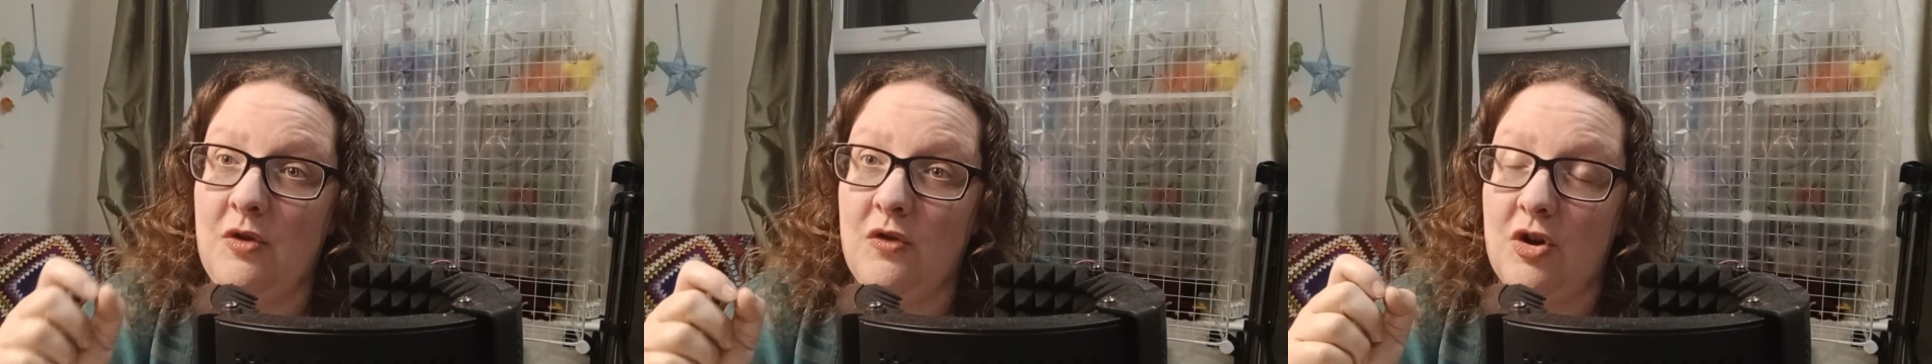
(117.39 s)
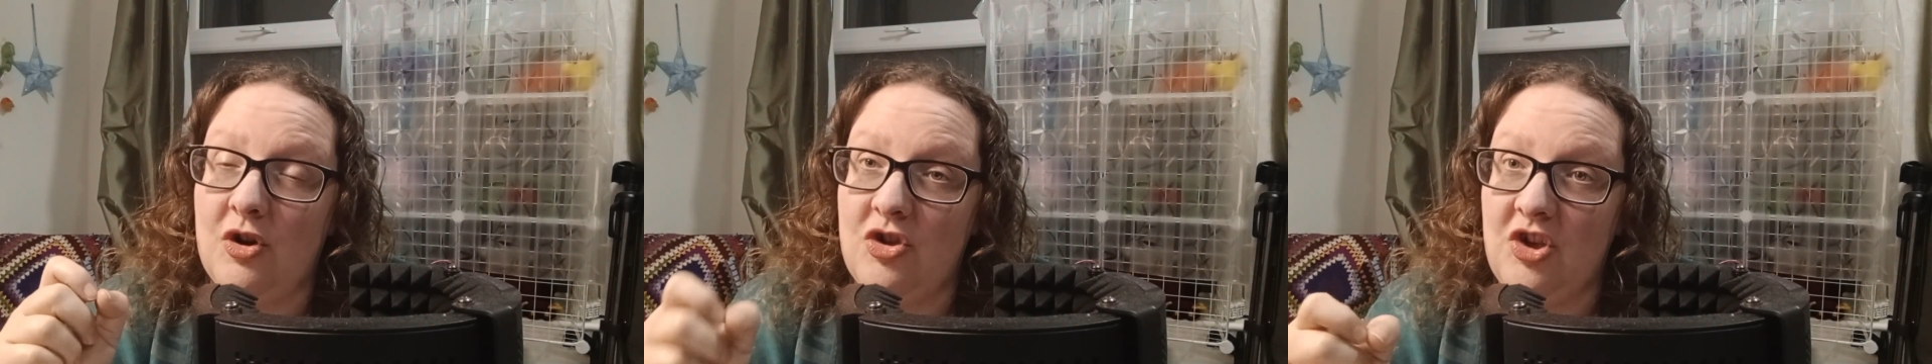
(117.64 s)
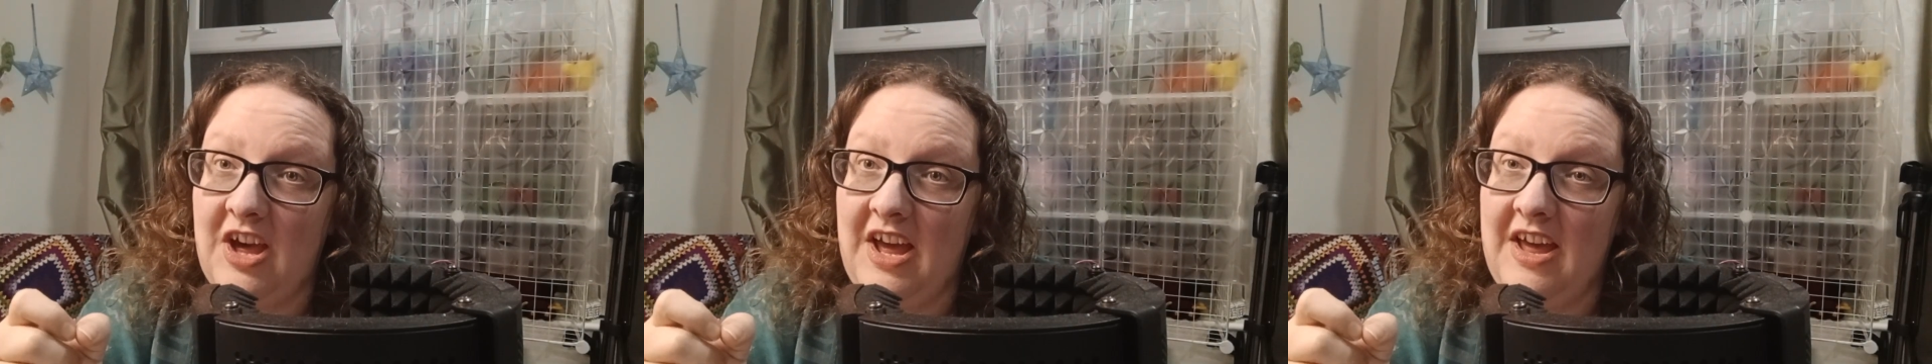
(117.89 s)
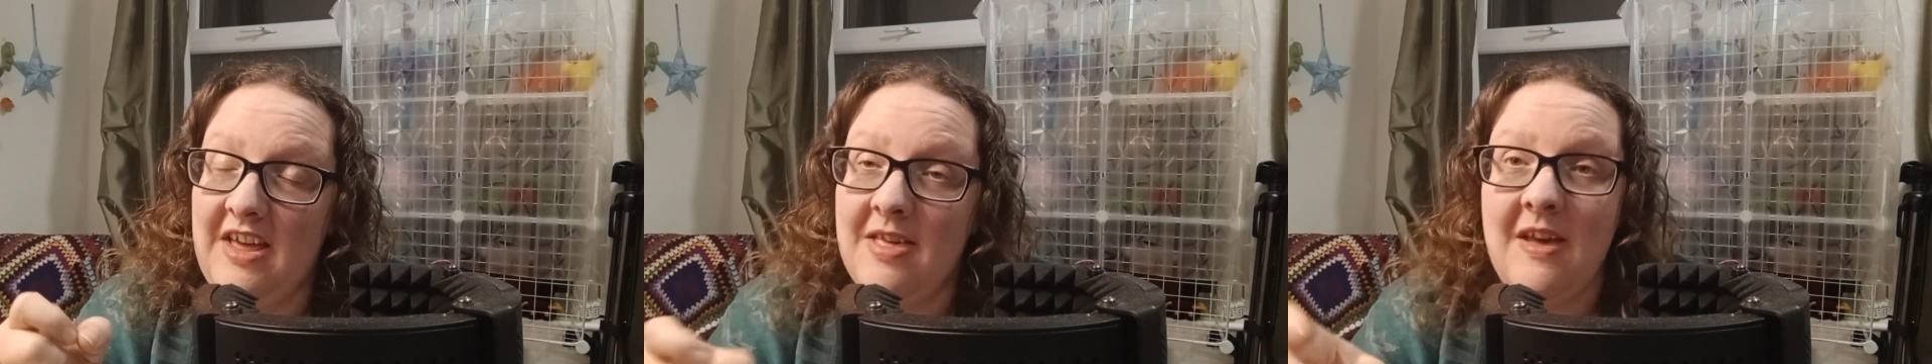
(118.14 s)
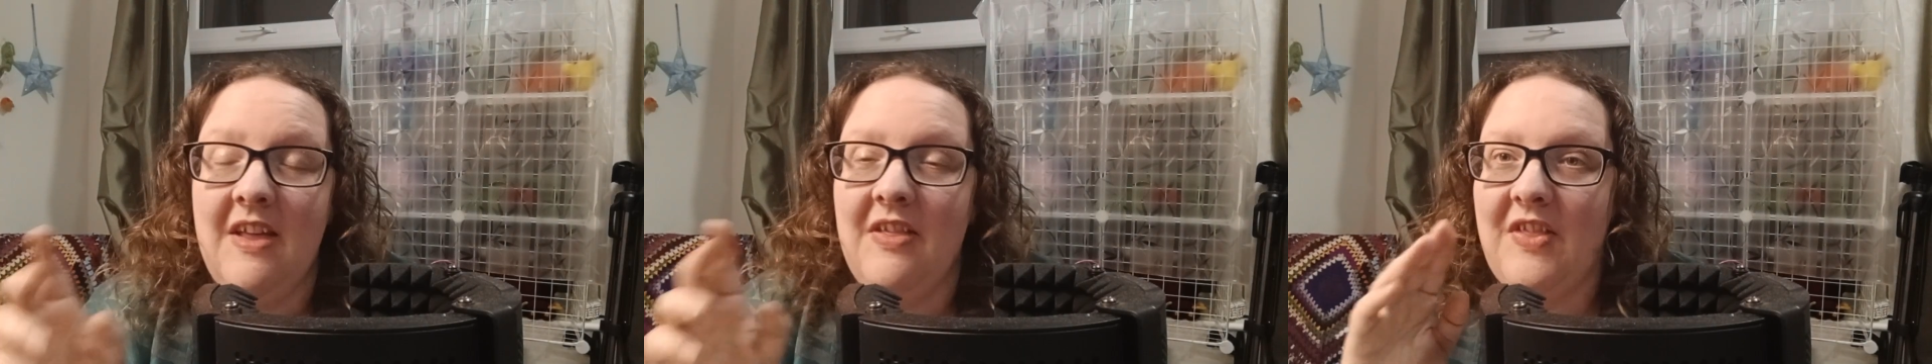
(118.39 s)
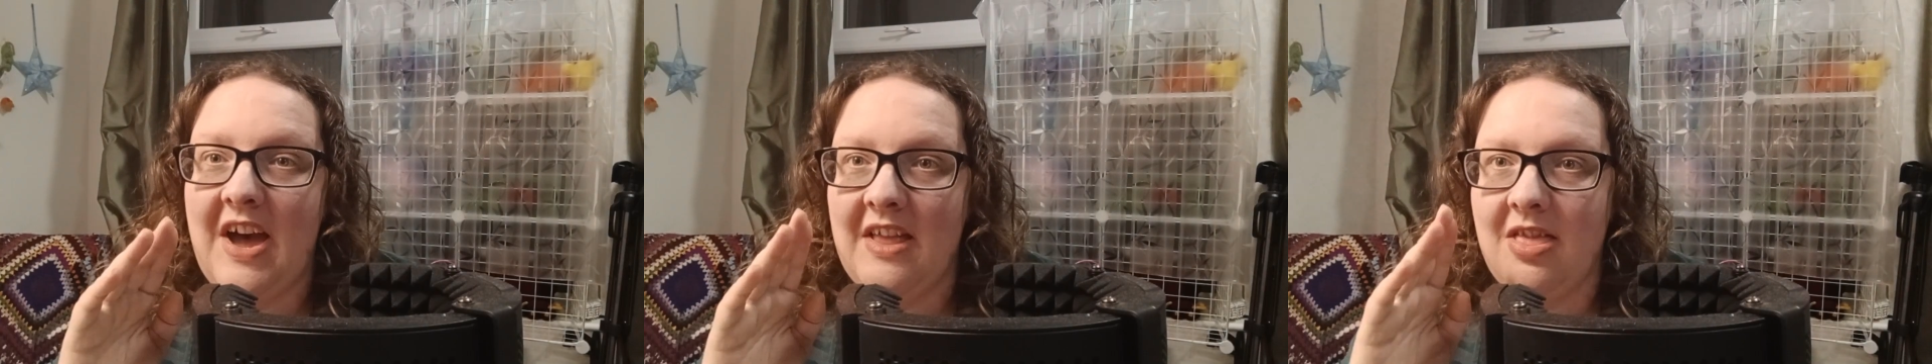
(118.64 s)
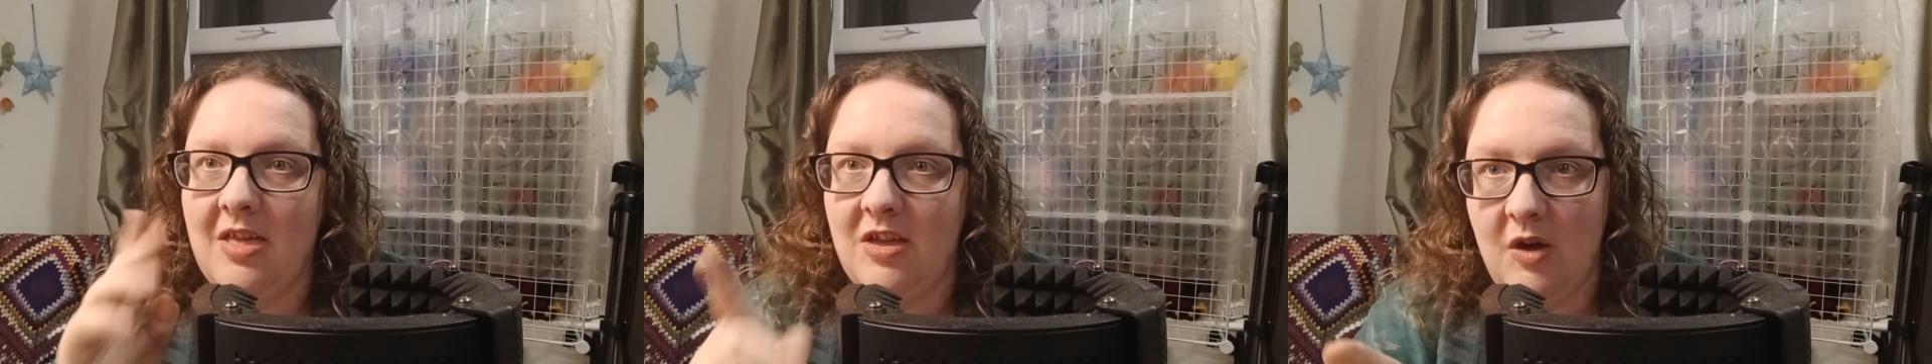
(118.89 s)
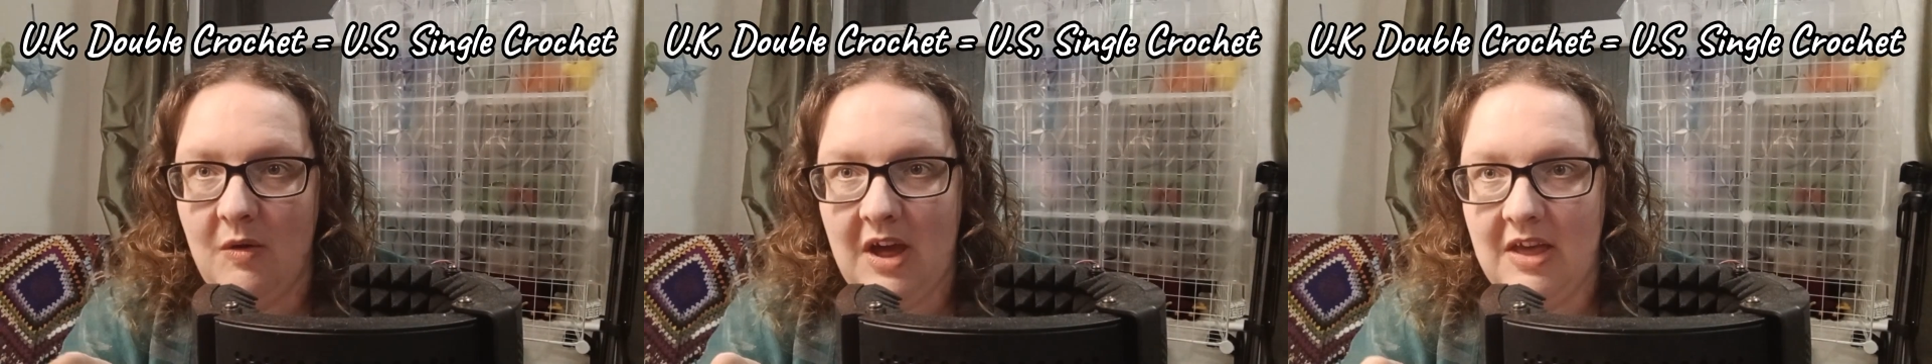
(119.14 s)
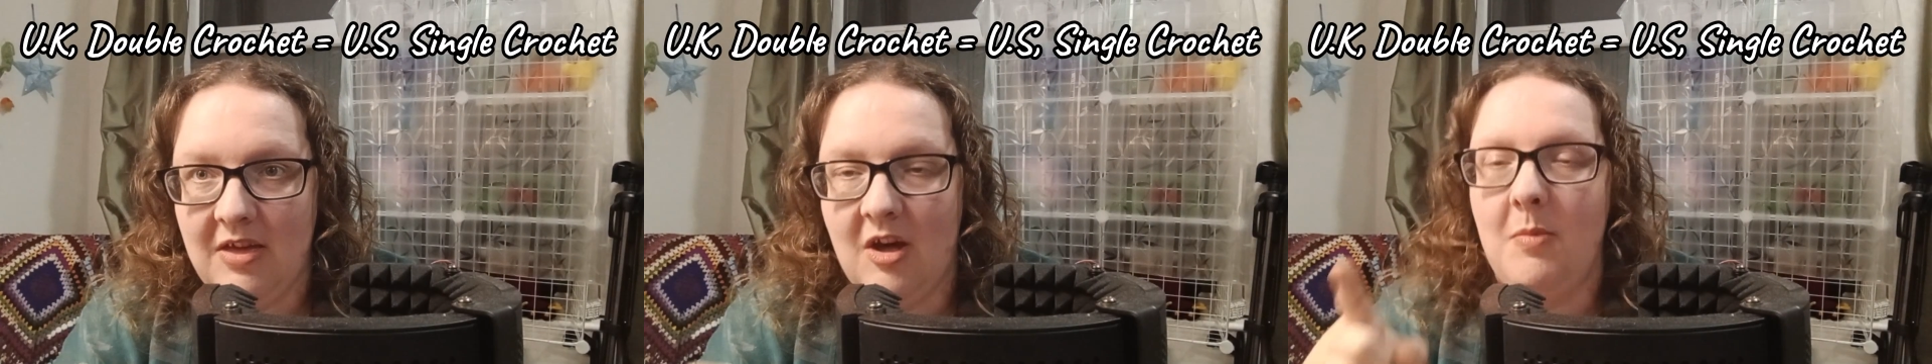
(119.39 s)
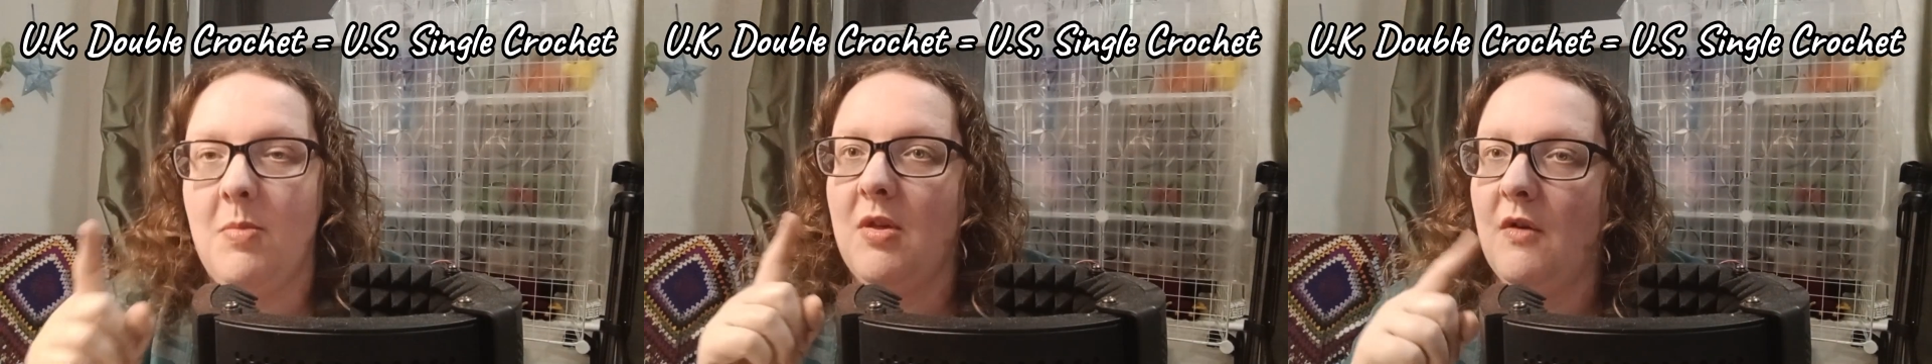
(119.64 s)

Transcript: crochets. That's UK terms,